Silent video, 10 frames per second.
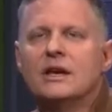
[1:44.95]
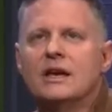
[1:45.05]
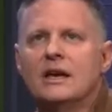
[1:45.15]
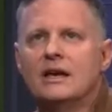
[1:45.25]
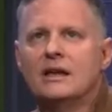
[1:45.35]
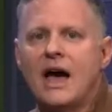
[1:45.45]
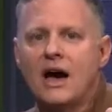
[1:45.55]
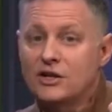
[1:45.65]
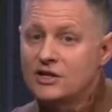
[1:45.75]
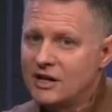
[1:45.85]
in how
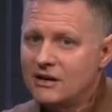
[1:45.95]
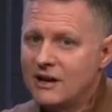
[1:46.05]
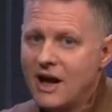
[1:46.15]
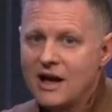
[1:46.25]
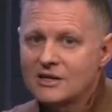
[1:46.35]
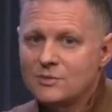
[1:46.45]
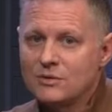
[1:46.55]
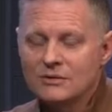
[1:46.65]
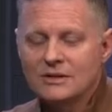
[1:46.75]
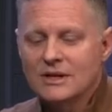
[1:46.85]
to share the
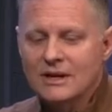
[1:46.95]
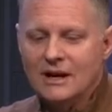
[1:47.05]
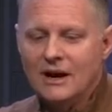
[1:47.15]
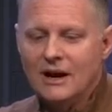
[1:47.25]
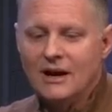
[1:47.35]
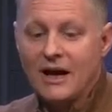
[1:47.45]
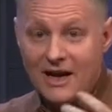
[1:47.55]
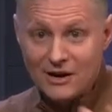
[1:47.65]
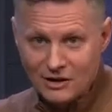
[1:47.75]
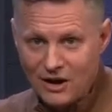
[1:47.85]
gospel, uh,
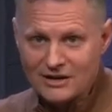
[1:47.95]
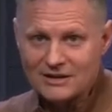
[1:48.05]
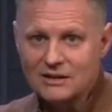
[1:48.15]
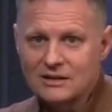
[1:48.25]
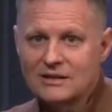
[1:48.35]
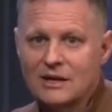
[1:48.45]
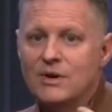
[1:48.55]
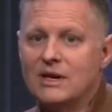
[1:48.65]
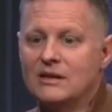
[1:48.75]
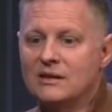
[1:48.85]
enter lostness, and
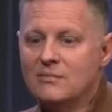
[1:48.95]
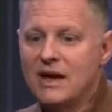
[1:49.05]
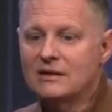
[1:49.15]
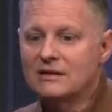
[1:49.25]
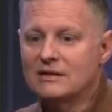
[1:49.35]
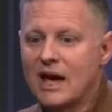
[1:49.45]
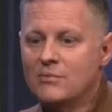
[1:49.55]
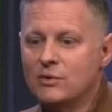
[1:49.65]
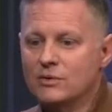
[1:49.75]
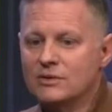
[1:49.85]
begin to make
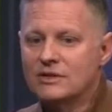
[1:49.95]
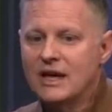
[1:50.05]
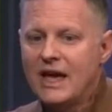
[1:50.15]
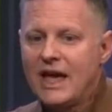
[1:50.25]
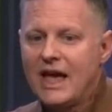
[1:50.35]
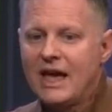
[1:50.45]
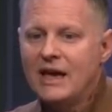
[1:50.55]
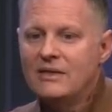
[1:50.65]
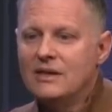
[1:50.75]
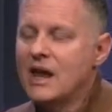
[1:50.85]
disciples.
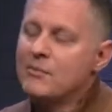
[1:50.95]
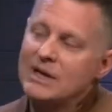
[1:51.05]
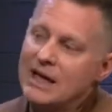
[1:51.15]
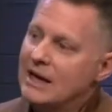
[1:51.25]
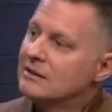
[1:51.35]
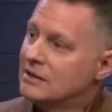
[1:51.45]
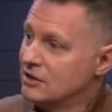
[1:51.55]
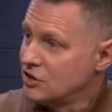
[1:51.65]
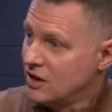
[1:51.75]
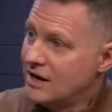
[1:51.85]
And then I began to
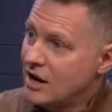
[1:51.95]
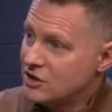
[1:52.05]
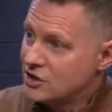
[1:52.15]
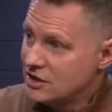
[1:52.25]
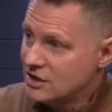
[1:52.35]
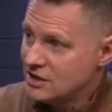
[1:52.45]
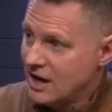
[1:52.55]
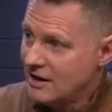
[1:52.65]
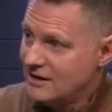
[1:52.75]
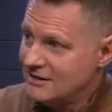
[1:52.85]
train our church
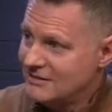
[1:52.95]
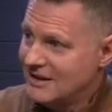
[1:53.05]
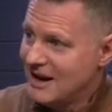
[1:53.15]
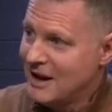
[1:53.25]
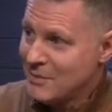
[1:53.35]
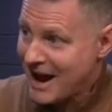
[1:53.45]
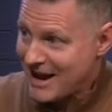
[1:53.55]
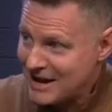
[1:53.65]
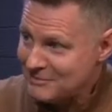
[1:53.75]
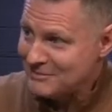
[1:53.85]
on it um, I
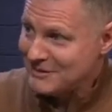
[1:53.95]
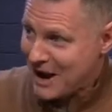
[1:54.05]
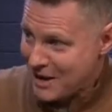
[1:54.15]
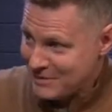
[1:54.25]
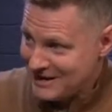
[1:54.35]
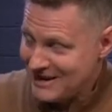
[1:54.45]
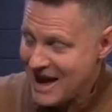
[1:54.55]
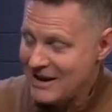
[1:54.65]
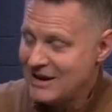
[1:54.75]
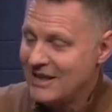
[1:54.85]
got competent
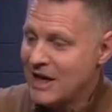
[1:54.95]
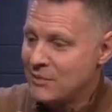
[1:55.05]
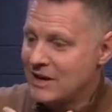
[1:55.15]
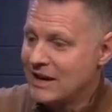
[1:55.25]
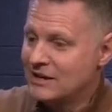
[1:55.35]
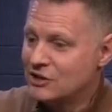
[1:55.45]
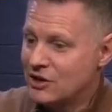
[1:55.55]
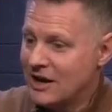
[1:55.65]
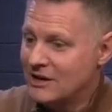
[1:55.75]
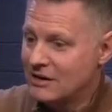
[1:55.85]
at it, and then I began to train